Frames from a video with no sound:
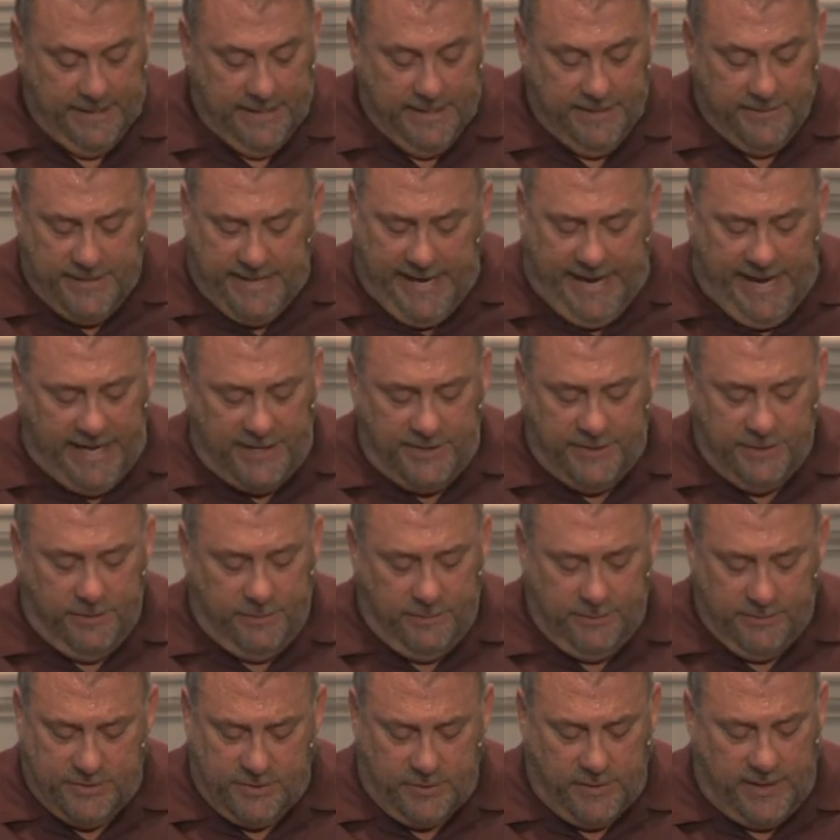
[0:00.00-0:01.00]
The
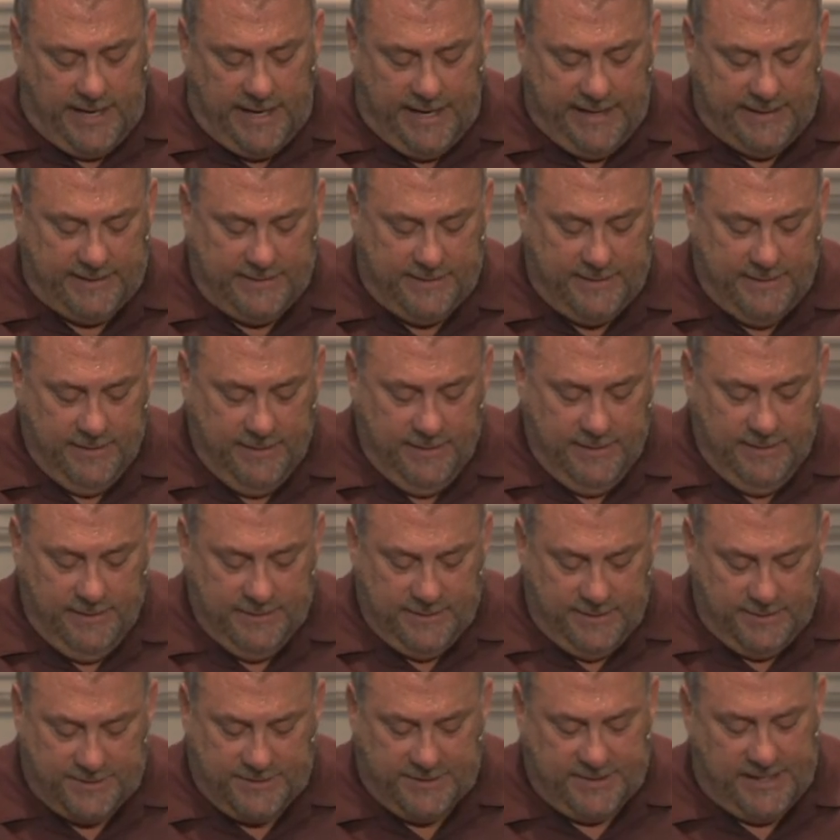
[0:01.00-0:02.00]
angel tried
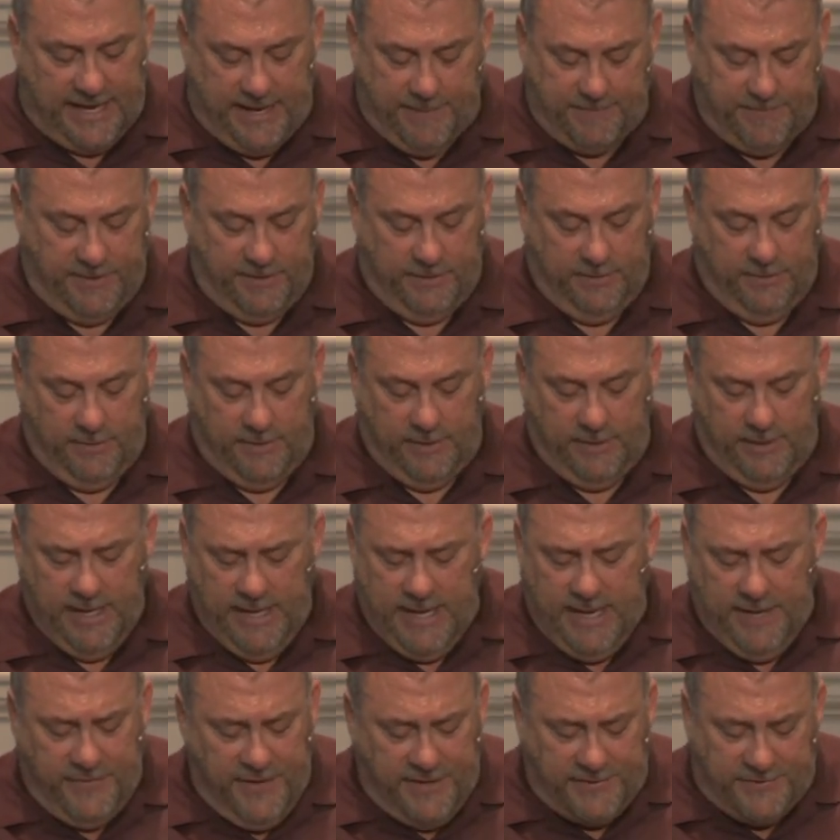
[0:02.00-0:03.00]
to stop the Lord.
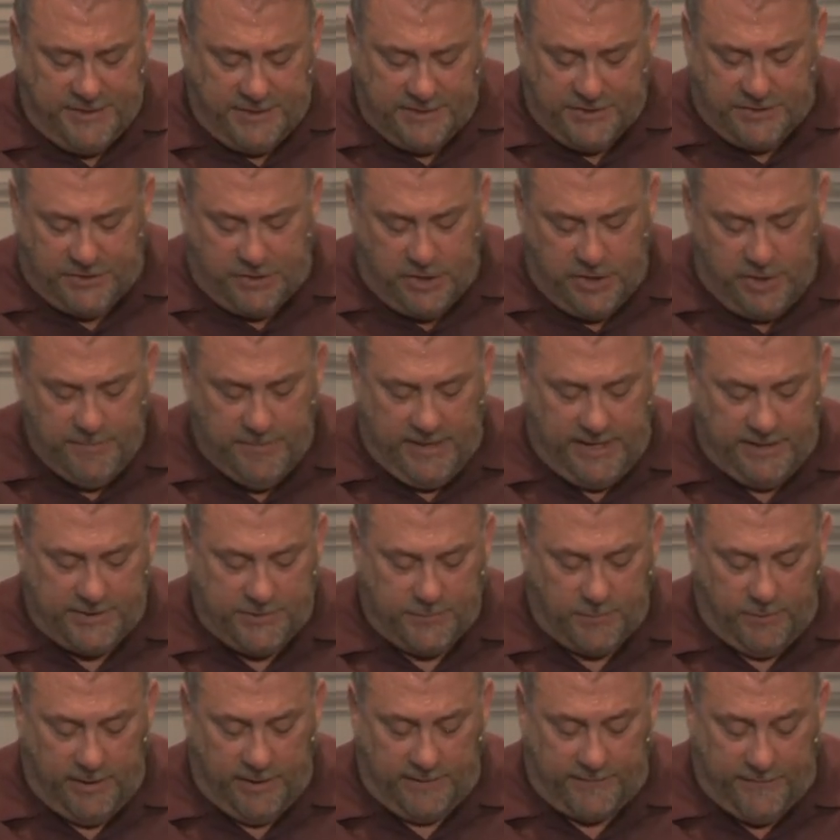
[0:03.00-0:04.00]
This is too
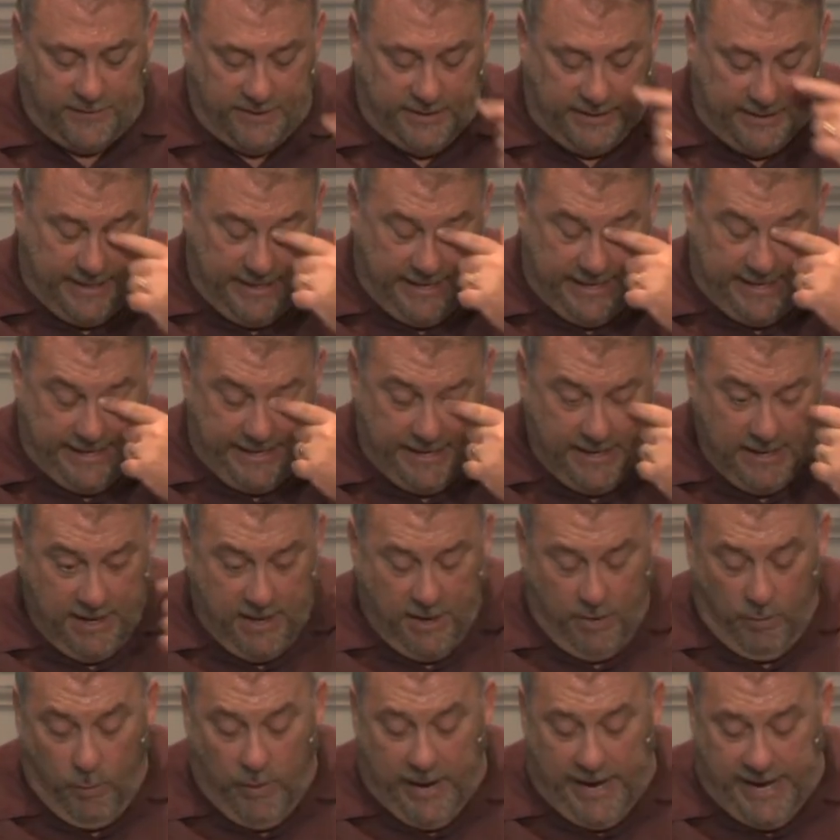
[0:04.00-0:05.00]
much work for the day.
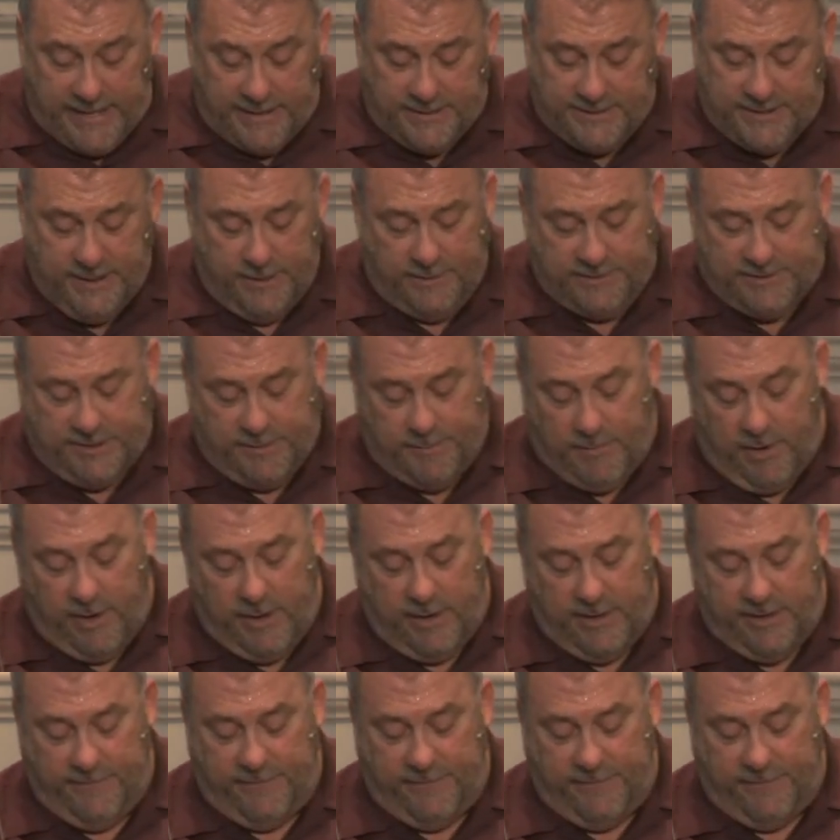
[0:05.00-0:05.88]
Wait until tomorrow to